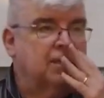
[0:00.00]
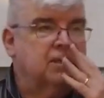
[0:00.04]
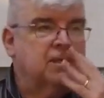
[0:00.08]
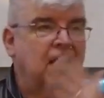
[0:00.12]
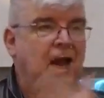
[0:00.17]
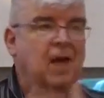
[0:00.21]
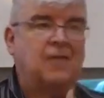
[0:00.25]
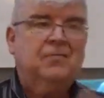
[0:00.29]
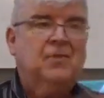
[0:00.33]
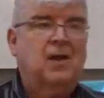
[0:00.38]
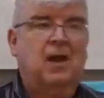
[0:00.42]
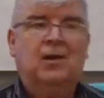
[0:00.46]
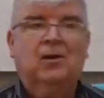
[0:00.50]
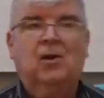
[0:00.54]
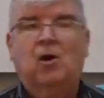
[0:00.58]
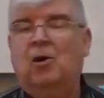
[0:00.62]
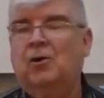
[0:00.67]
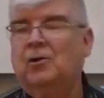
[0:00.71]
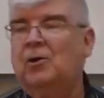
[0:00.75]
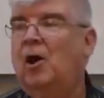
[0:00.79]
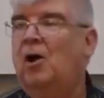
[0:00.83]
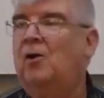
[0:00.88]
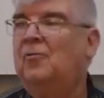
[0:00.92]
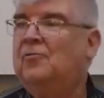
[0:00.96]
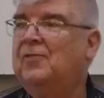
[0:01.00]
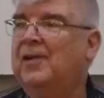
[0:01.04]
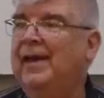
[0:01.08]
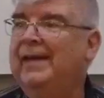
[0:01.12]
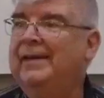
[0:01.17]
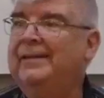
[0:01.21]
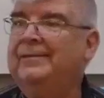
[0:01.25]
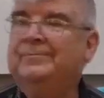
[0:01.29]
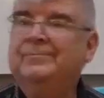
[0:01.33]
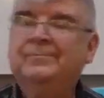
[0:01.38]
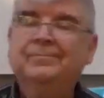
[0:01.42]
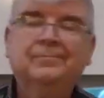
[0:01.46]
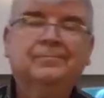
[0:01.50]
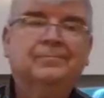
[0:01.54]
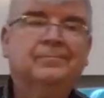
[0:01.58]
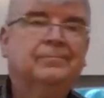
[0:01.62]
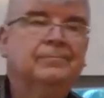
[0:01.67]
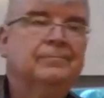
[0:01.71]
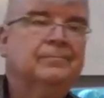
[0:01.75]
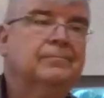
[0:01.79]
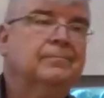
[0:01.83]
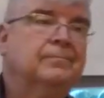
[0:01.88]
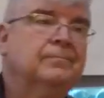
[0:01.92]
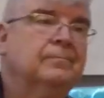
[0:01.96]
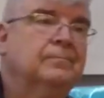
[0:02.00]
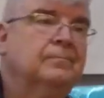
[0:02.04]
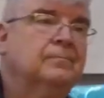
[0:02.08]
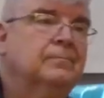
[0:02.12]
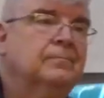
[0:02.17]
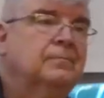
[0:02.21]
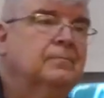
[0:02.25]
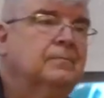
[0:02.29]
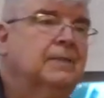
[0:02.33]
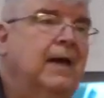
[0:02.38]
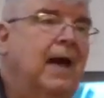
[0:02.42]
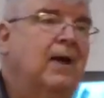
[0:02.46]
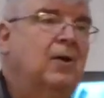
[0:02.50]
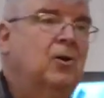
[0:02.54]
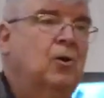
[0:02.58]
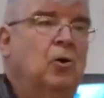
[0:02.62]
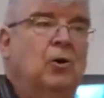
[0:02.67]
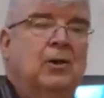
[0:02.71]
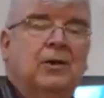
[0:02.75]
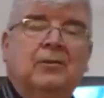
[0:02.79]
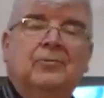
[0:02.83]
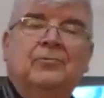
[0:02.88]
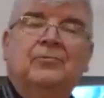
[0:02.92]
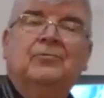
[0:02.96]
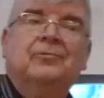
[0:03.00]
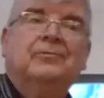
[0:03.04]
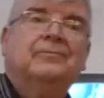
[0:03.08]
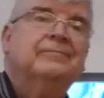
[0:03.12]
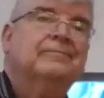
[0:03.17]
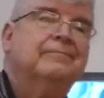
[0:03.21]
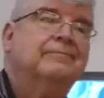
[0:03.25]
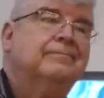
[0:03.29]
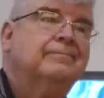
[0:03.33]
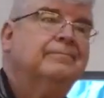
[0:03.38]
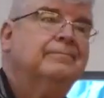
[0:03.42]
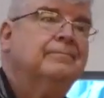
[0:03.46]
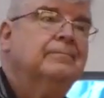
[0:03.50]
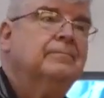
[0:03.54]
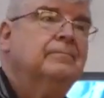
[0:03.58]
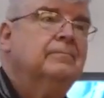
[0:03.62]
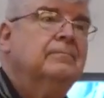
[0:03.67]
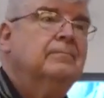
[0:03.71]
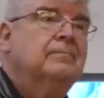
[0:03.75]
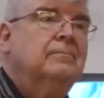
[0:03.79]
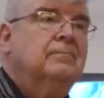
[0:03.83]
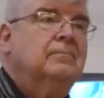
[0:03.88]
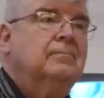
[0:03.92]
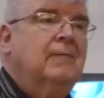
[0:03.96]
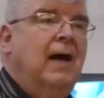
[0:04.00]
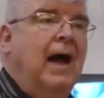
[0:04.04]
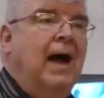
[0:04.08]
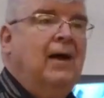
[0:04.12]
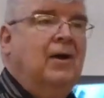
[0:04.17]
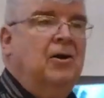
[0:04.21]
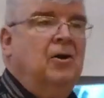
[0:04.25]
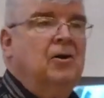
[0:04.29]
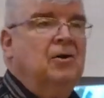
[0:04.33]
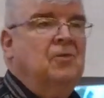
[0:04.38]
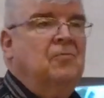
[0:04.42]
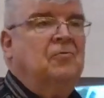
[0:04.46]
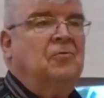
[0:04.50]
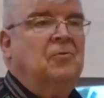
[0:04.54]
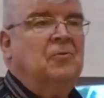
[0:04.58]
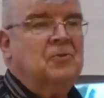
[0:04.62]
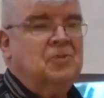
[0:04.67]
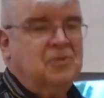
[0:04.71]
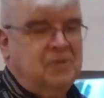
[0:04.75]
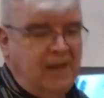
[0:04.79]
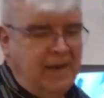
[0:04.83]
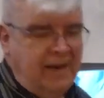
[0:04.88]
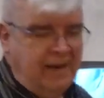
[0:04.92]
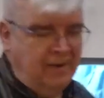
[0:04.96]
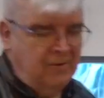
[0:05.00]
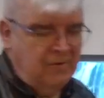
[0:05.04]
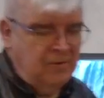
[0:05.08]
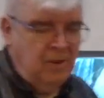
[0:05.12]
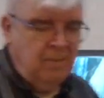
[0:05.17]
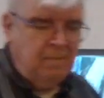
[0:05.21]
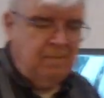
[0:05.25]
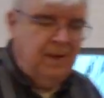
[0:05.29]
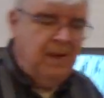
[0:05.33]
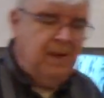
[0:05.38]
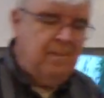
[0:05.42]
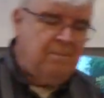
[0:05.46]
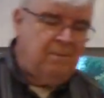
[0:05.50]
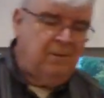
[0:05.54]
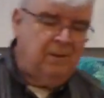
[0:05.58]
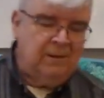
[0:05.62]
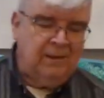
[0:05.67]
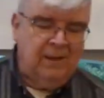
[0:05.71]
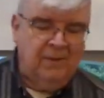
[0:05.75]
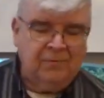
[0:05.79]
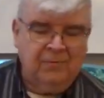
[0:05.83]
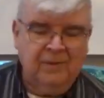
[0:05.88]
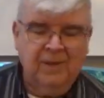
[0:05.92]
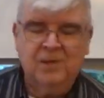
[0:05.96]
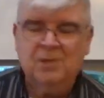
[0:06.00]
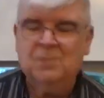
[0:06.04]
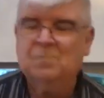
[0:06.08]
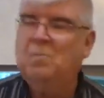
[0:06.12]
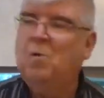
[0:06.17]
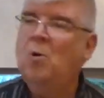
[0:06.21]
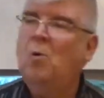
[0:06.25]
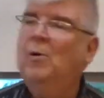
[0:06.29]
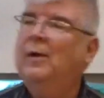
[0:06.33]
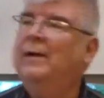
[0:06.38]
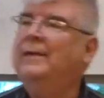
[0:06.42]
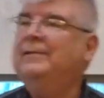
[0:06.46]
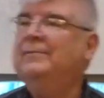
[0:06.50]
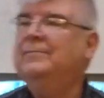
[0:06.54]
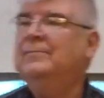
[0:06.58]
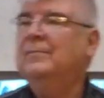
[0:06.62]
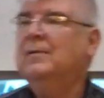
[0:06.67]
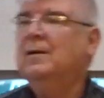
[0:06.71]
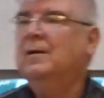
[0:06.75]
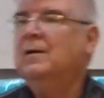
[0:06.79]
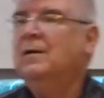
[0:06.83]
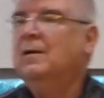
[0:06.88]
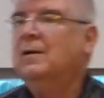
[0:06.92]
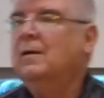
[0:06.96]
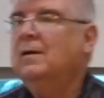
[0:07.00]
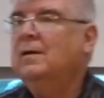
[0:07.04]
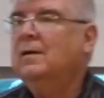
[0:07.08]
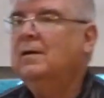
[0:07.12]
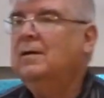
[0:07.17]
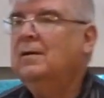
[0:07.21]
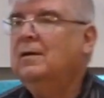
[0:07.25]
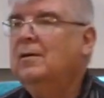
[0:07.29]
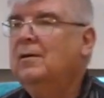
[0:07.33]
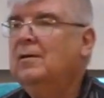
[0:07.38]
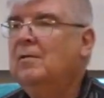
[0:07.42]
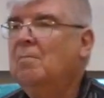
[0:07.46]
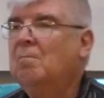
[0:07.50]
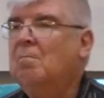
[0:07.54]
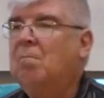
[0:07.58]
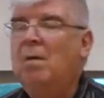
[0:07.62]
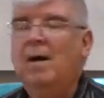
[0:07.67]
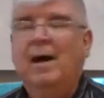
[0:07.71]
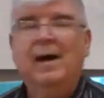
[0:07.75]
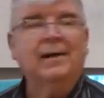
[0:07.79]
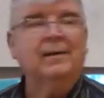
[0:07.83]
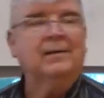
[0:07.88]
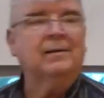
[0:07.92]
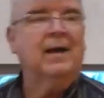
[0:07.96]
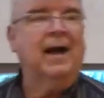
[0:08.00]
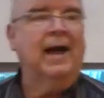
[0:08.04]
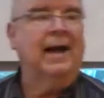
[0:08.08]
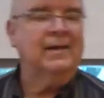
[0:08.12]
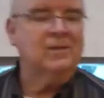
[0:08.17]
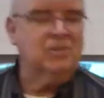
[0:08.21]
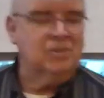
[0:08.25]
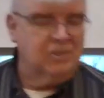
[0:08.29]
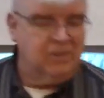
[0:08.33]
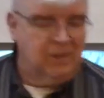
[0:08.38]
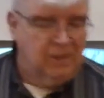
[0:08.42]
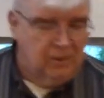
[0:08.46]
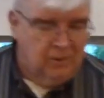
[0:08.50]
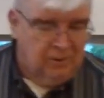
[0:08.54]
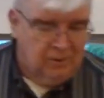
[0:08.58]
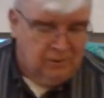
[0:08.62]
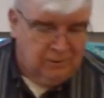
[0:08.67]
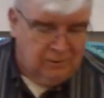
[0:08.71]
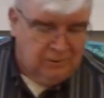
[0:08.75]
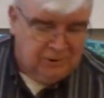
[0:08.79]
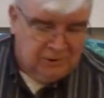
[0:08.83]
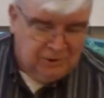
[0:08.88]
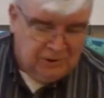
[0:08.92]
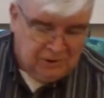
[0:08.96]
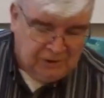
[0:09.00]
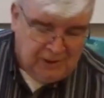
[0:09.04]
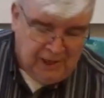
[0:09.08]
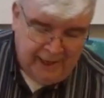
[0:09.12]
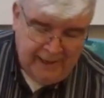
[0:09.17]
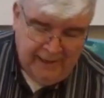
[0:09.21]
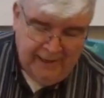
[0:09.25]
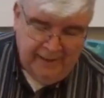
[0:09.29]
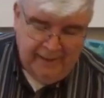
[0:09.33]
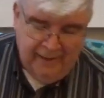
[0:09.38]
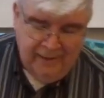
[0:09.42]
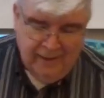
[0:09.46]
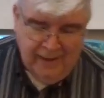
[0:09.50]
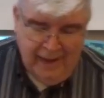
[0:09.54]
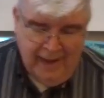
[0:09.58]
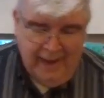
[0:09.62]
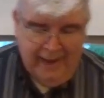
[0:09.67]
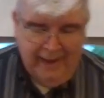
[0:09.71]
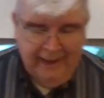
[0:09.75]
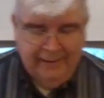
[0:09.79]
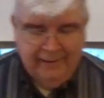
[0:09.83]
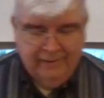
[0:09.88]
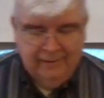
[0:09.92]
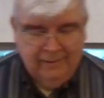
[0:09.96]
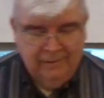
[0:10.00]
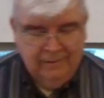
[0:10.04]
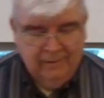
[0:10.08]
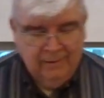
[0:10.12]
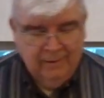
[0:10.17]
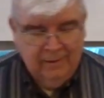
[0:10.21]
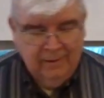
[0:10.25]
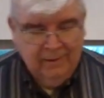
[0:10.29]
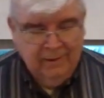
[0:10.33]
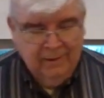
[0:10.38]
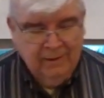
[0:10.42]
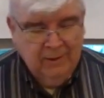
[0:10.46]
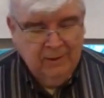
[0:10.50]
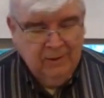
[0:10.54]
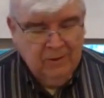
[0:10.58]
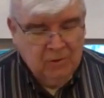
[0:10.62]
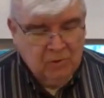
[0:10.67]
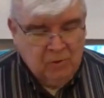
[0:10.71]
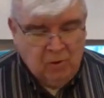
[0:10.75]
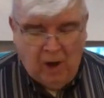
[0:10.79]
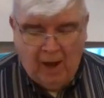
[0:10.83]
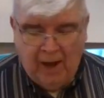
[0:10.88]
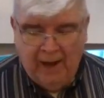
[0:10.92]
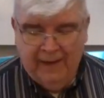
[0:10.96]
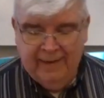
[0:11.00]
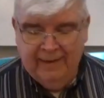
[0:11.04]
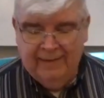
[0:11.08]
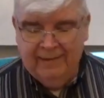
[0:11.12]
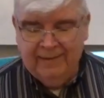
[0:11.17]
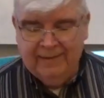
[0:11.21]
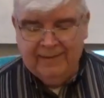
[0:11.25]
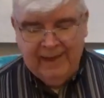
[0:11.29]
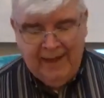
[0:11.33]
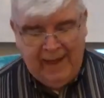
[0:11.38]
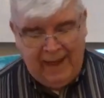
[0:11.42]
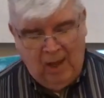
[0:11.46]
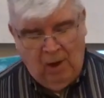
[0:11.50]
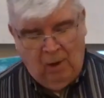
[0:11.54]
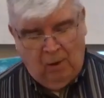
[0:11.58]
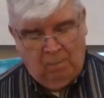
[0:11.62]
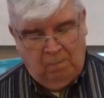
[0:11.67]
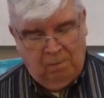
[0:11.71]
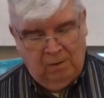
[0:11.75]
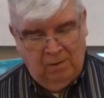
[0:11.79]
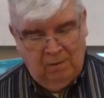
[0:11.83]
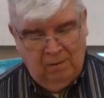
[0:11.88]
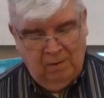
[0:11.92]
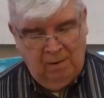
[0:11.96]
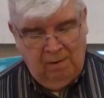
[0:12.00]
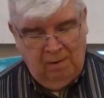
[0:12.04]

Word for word: he said, I've not gone off yet. I could have. I could have forsaken the people at this point, but I still stayed and tried to help.